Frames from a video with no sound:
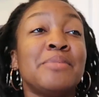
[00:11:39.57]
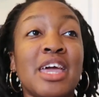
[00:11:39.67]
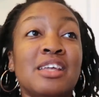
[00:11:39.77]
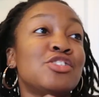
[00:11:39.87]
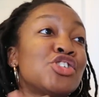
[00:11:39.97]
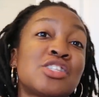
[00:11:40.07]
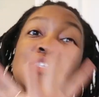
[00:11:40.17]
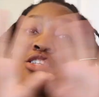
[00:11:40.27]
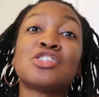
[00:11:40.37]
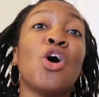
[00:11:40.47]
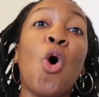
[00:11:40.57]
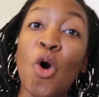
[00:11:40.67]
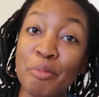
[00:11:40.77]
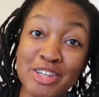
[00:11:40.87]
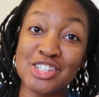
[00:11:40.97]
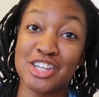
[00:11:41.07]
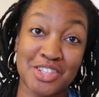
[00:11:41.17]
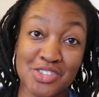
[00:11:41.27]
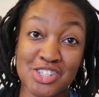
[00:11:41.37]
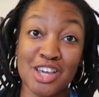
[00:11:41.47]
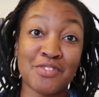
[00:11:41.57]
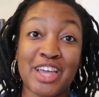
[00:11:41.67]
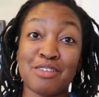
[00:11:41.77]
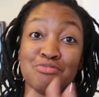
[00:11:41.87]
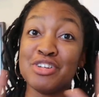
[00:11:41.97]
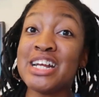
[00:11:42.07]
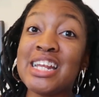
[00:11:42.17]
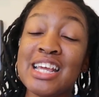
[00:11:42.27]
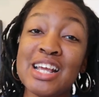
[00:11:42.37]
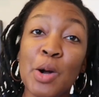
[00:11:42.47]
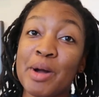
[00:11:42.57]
And just, it's a whole bunch of other stuff, like reading.